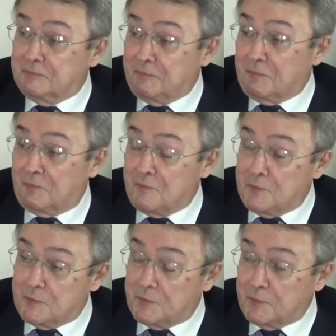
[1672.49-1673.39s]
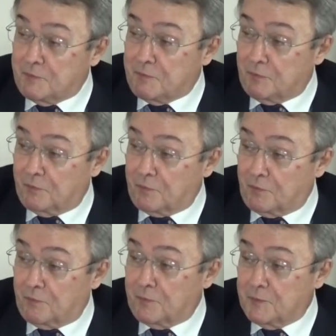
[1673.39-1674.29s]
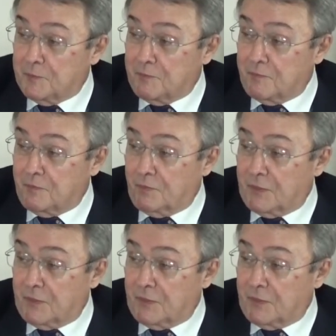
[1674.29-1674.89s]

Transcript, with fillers: Uh, but it, but it's hard to do because